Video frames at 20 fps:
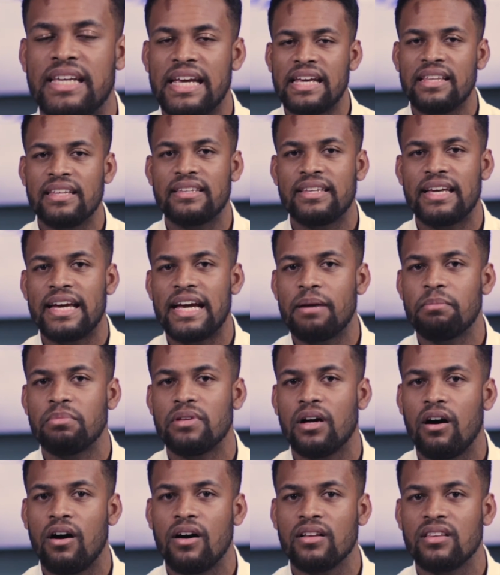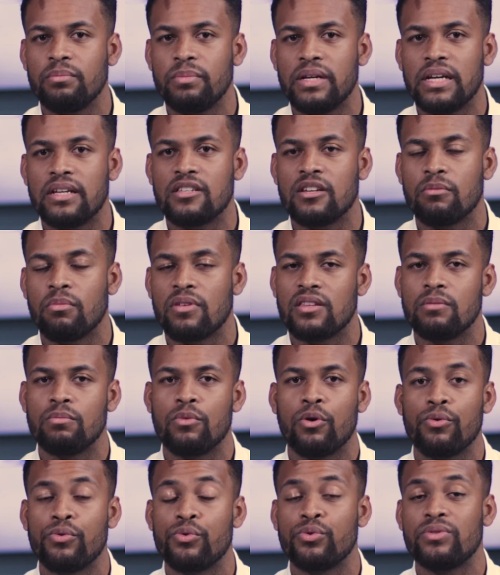Take the time to automate some of the
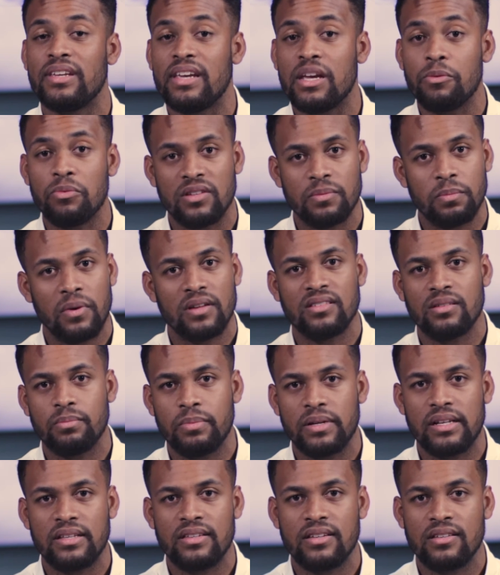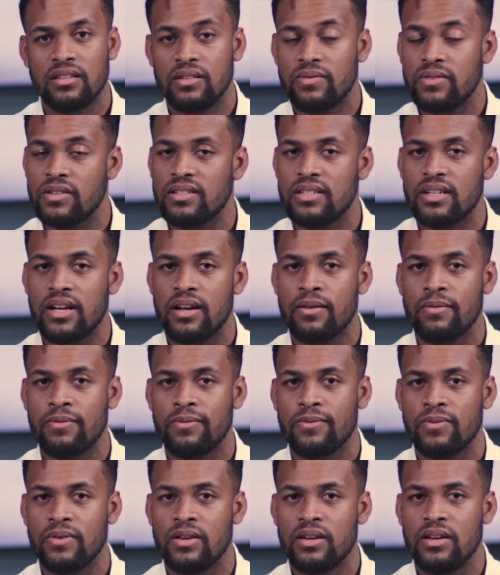more routine responsibilities of your staff,
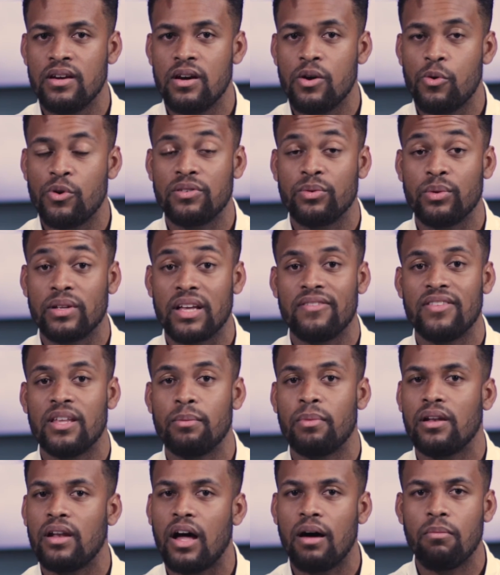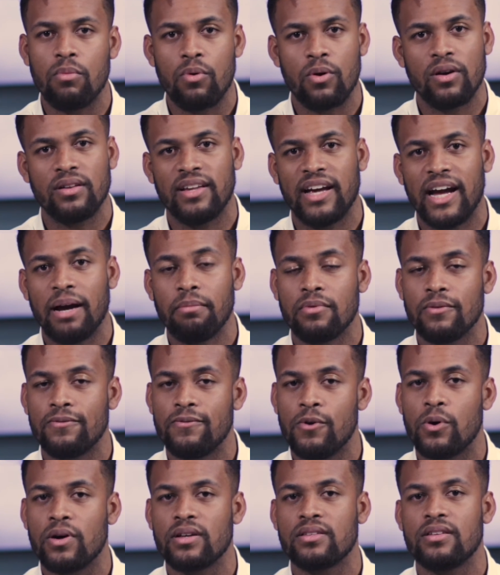which will give them a lot more time to
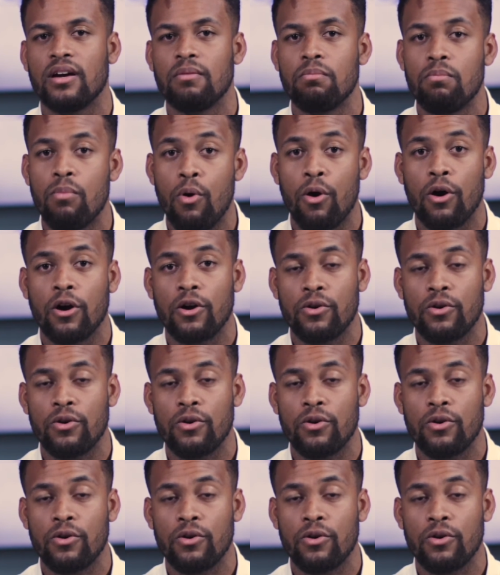focus on more